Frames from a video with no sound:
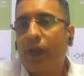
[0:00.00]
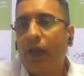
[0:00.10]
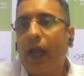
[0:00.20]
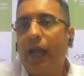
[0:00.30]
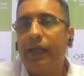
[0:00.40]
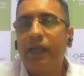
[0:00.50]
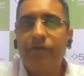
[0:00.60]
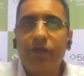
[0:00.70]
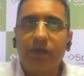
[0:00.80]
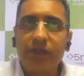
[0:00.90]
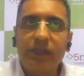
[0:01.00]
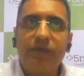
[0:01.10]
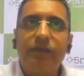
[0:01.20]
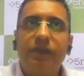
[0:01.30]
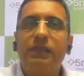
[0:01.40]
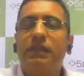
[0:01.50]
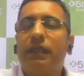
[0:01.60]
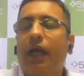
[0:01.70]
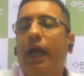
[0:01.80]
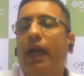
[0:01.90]
And if you're risk averse
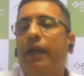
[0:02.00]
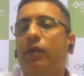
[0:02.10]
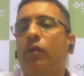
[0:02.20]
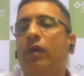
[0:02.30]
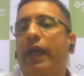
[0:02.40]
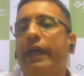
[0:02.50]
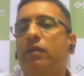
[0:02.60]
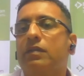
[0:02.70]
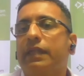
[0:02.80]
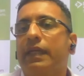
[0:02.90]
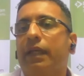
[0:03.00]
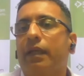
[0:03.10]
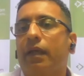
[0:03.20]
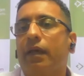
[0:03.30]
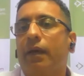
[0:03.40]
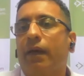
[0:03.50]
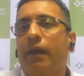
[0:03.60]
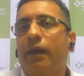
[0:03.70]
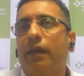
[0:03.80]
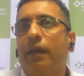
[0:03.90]
and you would like to stay a
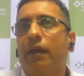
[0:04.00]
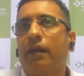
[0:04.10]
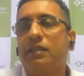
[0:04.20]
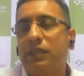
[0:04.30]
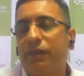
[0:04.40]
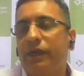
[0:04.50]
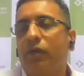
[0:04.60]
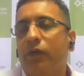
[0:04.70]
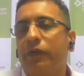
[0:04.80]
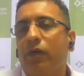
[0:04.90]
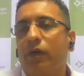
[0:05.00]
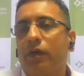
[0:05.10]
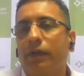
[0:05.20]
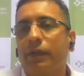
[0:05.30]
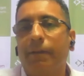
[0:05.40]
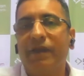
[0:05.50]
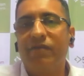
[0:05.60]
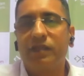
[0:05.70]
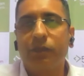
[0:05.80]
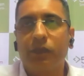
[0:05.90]
little conservative on your
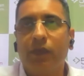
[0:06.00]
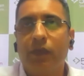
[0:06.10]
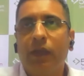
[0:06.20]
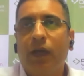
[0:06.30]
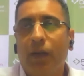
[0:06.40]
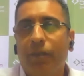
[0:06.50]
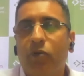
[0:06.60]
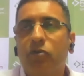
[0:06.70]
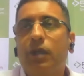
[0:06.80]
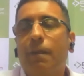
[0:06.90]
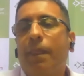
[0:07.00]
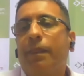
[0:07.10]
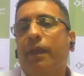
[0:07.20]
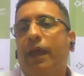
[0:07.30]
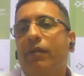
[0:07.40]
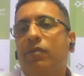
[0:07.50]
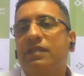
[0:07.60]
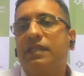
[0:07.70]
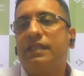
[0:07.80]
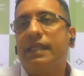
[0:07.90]
investment approach, then I would
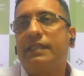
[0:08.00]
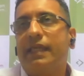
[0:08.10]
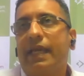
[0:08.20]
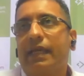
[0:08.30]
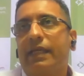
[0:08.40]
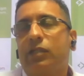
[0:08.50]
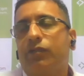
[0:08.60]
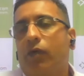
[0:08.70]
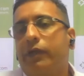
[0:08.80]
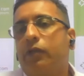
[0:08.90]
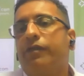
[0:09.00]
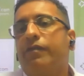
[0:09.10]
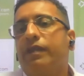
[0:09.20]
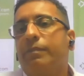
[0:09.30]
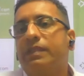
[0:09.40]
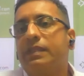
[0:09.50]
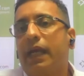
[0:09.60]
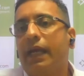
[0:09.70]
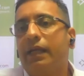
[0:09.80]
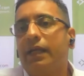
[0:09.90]
suggest at least 40 to
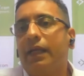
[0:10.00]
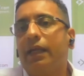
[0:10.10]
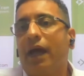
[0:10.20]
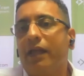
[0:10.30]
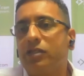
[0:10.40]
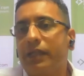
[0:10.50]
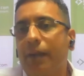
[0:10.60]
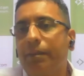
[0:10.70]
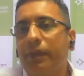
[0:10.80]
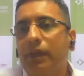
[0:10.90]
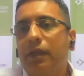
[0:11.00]
50% in large cap,